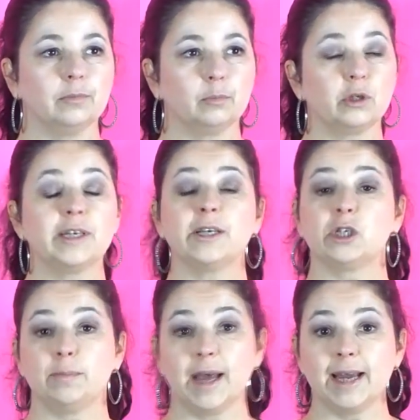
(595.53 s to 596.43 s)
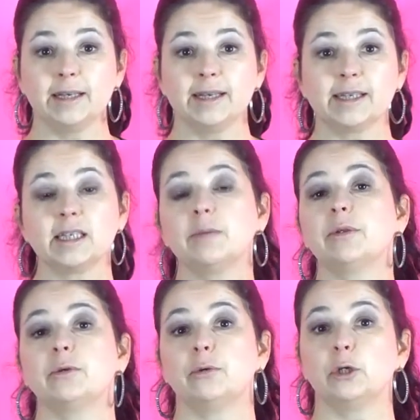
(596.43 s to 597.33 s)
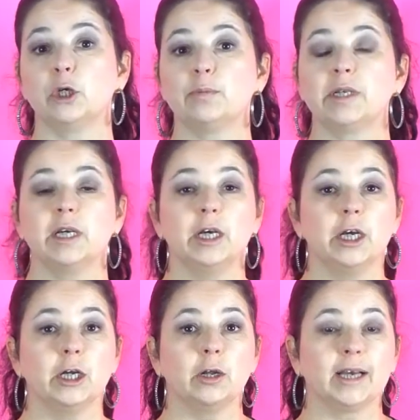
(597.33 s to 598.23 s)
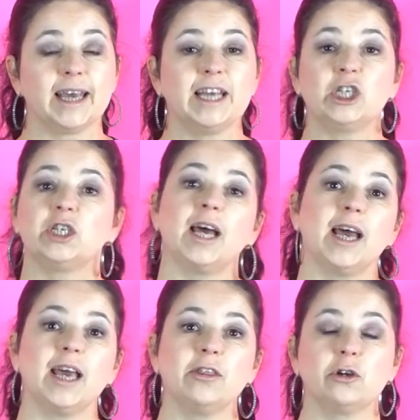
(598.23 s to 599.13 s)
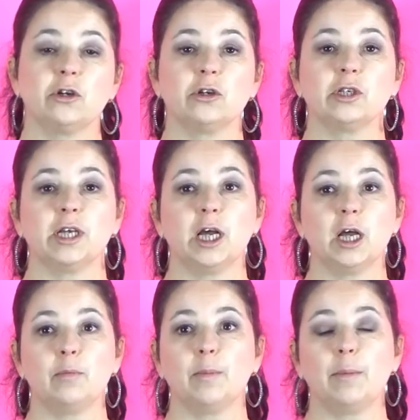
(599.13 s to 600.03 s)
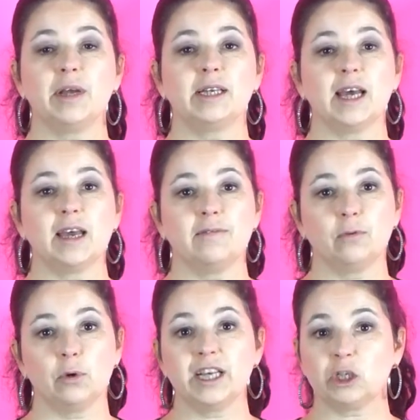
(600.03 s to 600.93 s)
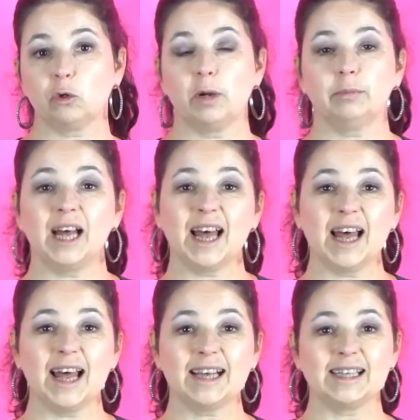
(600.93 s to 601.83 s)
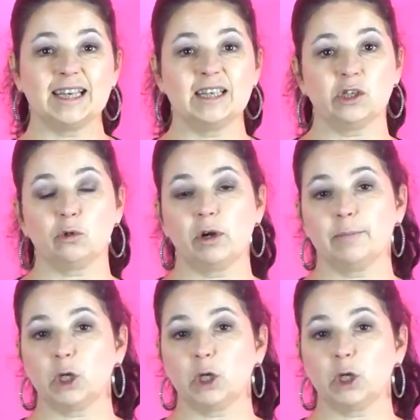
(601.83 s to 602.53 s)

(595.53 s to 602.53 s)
participating in some of the groups Like each day there might be a day for Instagram likes, Instagram